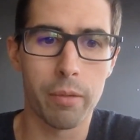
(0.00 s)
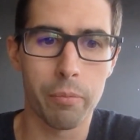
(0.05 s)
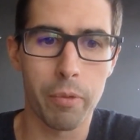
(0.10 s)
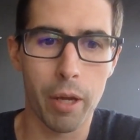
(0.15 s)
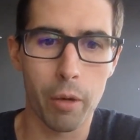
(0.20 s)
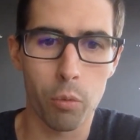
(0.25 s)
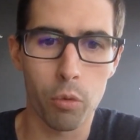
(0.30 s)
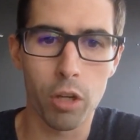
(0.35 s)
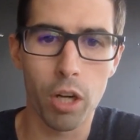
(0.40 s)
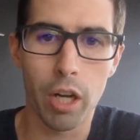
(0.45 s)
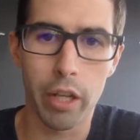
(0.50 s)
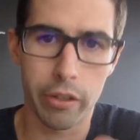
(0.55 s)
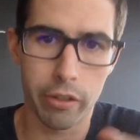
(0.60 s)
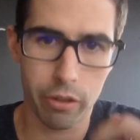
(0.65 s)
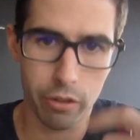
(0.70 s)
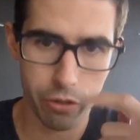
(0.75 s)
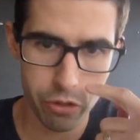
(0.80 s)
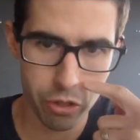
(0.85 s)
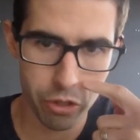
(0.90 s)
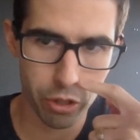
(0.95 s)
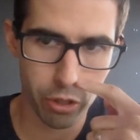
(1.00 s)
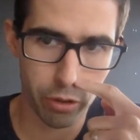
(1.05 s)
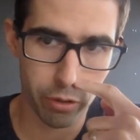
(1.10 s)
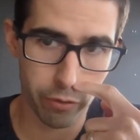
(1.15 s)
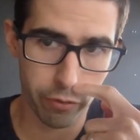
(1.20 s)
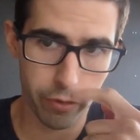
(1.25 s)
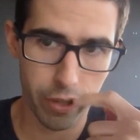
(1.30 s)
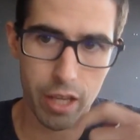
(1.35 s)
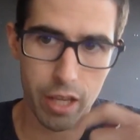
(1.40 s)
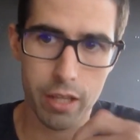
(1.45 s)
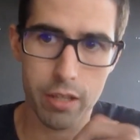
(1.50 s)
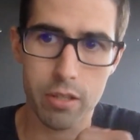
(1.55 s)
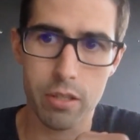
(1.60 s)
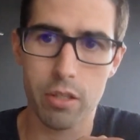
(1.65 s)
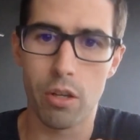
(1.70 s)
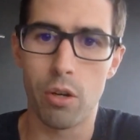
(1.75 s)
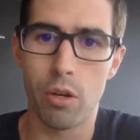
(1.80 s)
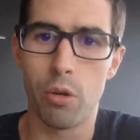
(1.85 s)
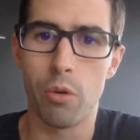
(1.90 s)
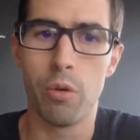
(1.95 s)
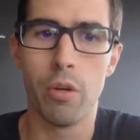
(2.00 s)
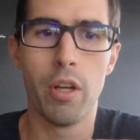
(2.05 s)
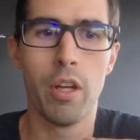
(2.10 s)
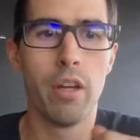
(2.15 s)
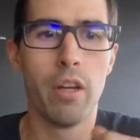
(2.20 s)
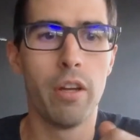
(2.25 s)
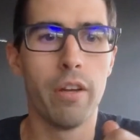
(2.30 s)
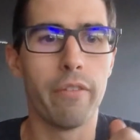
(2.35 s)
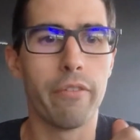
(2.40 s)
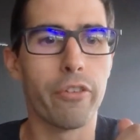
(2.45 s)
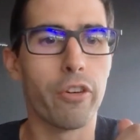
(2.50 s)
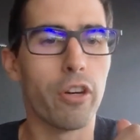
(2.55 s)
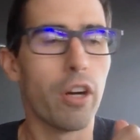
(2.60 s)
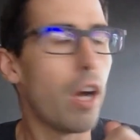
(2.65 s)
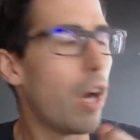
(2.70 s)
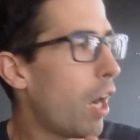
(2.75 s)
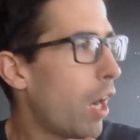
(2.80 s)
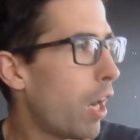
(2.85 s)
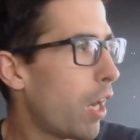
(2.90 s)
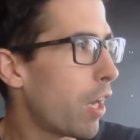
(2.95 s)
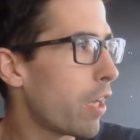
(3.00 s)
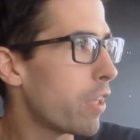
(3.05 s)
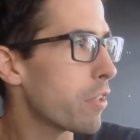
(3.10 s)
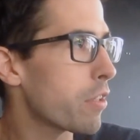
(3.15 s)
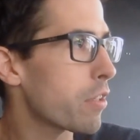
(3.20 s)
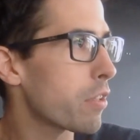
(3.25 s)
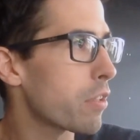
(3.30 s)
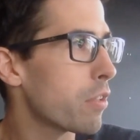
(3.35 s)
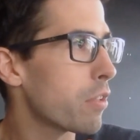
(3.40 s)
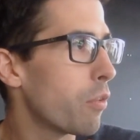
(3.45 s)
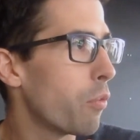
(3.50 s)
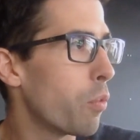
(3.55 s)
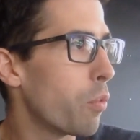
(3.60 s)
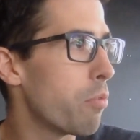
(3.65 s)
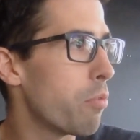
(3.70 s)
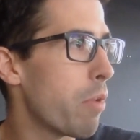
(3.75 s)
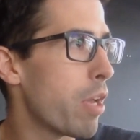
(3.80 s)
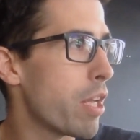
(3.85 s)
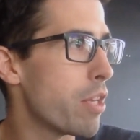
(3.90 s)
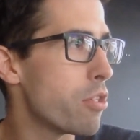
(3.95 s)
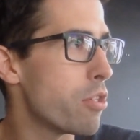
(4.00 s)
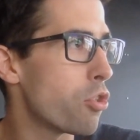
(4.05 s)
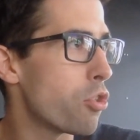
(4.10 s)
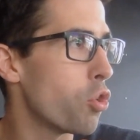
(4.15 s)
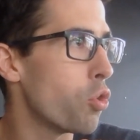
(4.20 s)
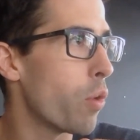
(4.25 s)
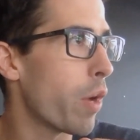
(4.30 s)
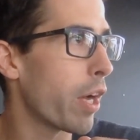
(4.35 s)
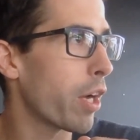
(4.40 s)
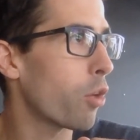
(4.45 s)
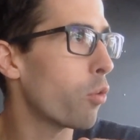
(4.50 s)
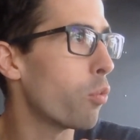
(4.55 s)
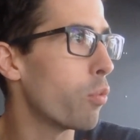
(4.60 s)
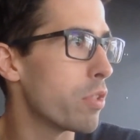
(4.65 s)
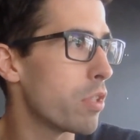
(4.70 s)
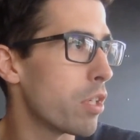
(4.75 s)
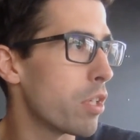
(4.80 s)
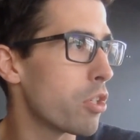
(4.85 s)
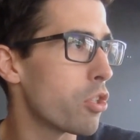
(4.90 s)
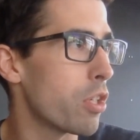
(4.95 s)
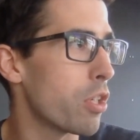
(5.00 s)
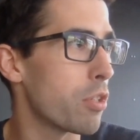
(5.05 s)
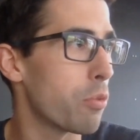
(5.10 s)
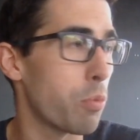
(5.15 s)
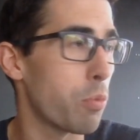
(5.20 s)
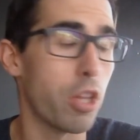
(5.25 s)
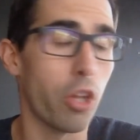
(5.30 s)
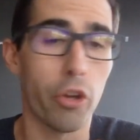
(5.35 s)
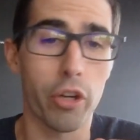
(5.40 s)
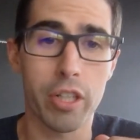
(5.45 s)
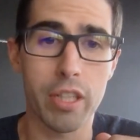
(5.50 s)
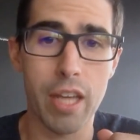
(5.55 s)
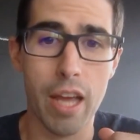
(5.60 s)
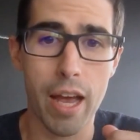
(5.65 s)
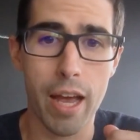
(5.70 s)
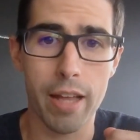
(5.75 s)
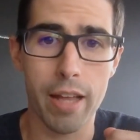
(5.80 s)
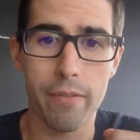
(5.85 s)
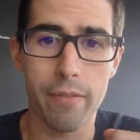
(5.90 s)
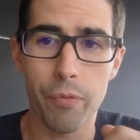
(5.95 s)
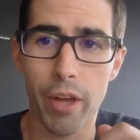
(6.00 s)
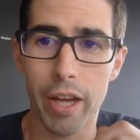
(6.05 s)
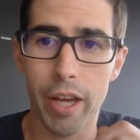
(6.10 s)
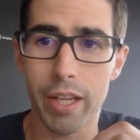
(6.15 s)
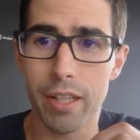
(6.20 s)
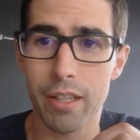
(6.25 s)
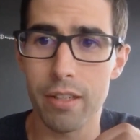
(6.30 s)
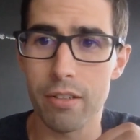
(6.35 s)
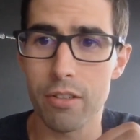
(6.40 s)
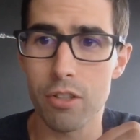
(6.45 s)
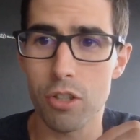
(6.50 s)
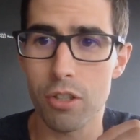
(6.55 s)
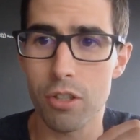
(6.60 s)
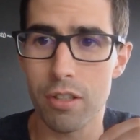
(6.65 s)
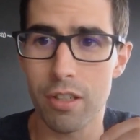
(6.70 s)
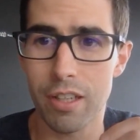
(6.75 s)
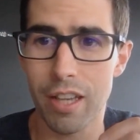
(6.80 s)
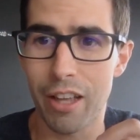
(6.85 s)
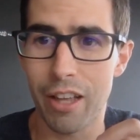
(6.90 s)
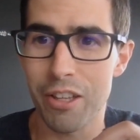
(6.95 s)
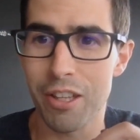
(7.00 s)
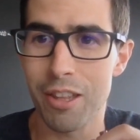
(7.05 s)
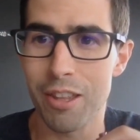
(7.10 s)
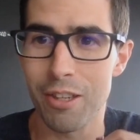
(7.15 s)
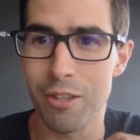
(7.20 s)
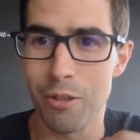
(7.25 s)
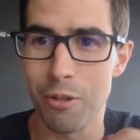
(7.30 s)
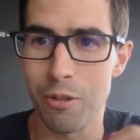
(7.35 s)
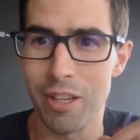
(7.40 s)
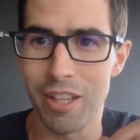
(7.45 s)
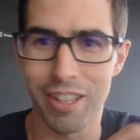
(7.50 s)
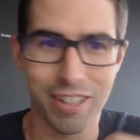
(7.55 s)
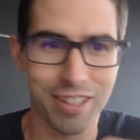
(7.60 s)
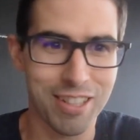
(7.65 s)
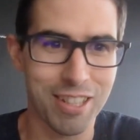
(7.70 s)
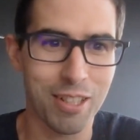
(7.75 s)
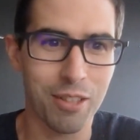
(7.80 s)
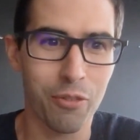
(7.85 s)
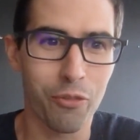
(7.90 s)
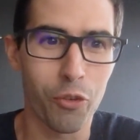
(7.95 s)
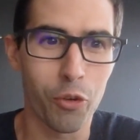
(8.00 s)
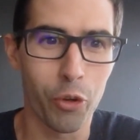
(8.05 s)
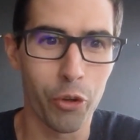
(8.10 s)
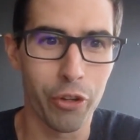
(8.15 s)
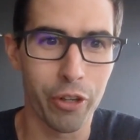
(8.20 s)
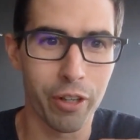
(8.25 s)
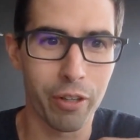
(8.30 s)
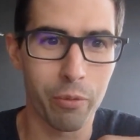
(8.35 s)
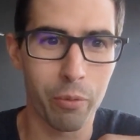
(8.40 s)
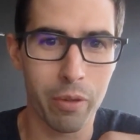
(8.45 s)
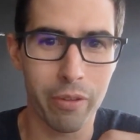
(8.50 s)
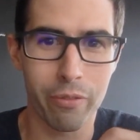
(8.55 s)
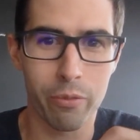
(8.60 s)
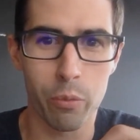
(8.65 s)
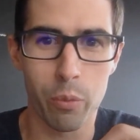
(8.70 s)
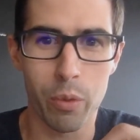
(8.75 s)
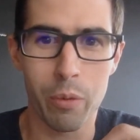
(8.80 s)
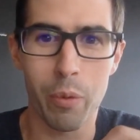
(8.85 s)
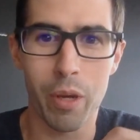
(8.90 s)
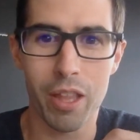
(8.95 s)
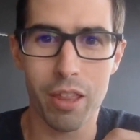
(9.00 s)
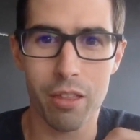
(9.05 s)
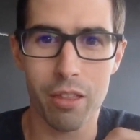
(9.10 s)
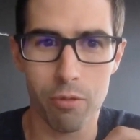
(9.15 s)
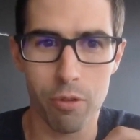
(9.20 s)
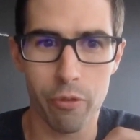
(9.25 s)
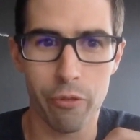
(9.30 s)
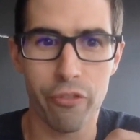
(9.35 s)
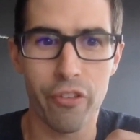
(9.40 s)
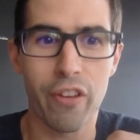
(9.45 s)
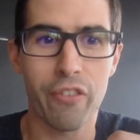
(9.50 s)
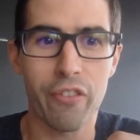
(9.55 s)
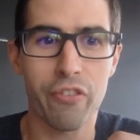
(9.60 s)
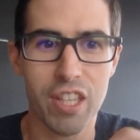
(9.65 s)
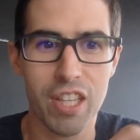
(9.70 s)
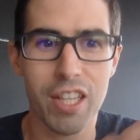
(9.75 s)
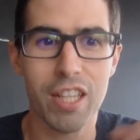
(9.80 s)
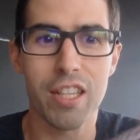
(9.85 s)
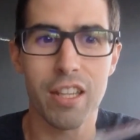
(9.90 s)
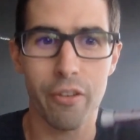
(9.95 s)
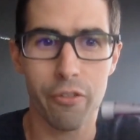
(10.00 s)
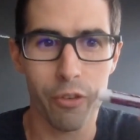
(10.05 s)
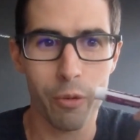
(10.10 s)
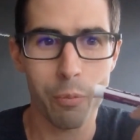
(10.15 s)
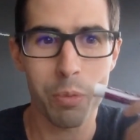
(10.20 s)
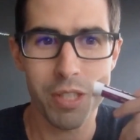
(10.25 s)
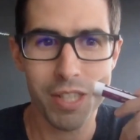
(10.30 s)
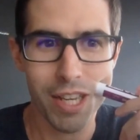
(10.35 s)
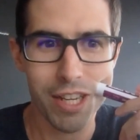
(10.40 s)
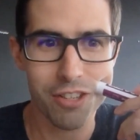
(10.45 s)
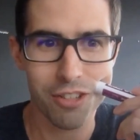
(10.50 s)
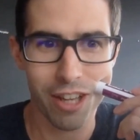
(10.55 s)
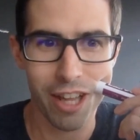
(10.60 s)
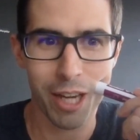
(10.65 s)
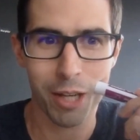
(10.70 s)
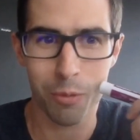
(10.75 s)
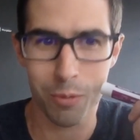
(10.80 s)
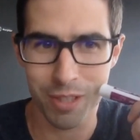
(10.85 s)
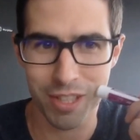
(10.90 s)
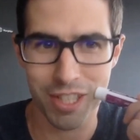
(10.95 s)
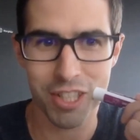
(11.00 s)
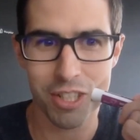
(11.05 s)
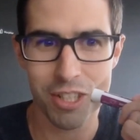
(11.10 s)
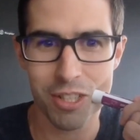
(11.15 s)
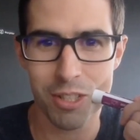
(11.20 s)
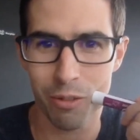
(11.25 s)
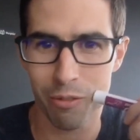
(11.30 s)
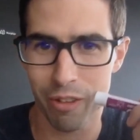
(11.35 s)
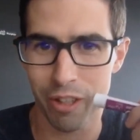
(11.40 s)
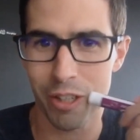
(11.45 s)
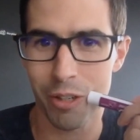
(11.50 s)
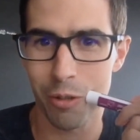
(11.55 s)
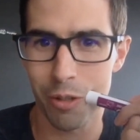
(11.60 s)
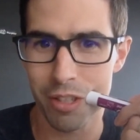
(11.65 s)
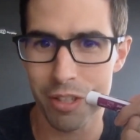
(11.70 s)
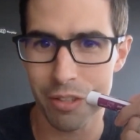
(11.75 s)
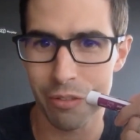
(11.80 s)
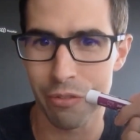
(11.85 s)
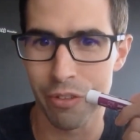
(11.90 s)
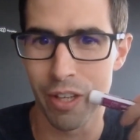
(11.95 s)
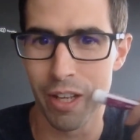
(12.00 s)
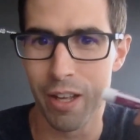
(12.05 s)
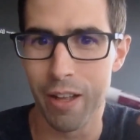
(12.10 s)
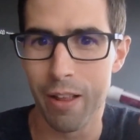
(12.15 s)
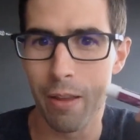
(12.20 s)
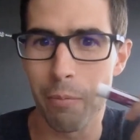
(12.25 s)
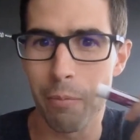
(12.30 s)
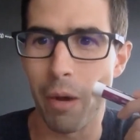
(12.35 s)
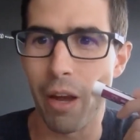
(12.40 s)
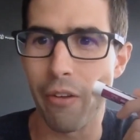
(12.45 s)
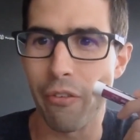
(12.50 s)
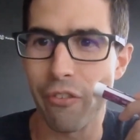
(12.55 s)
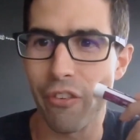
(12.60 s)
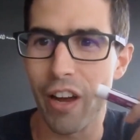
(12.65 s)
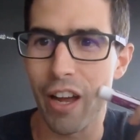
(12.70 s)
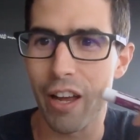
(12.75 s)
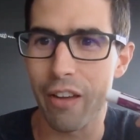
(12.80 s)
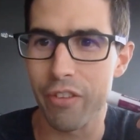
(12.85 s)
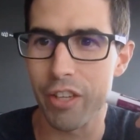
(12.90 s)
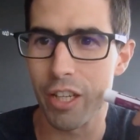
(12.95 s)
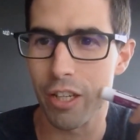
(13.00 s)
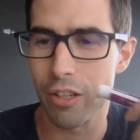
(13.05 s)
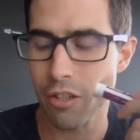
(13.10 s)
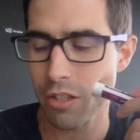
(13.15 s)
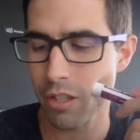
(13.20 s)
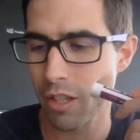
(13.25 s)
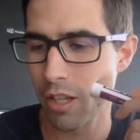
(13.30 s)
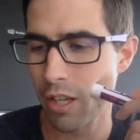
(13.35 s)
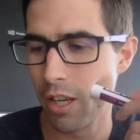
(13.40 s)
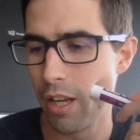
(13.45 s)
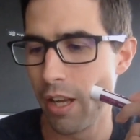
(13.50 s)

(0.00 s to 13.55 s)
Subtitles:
that were underserved. And so for us, we made 2 acquisitions. We looked at, I can tell you the due diligence folder. We went through 15 different potential acquisitions over the course of my 5 years.